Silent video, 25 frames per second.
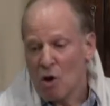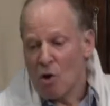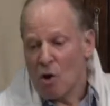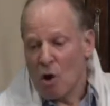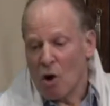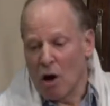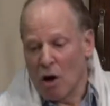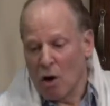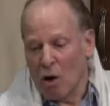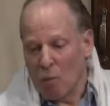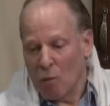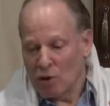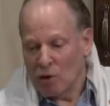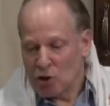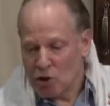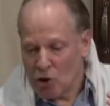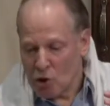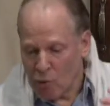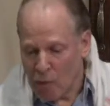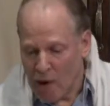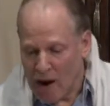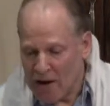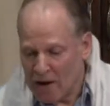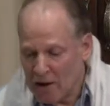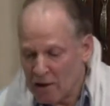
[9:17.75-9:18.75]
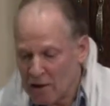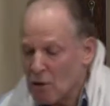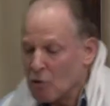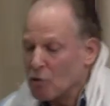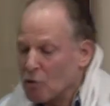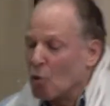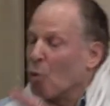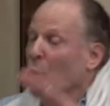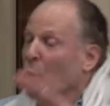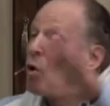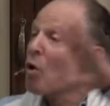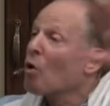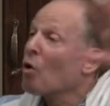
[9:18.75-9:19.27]
uh, was created, the
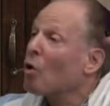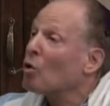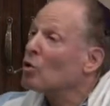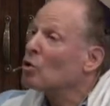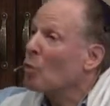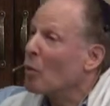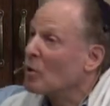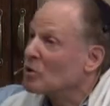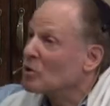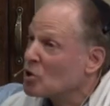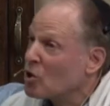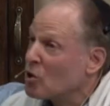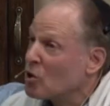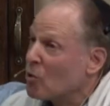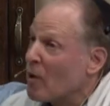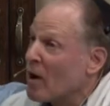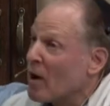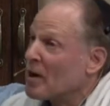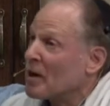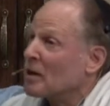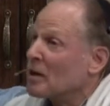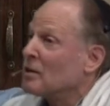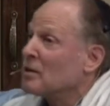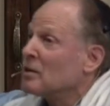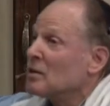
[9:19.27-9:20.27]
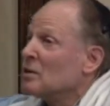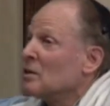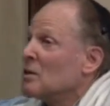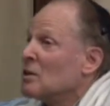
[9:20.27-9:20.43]
world was created,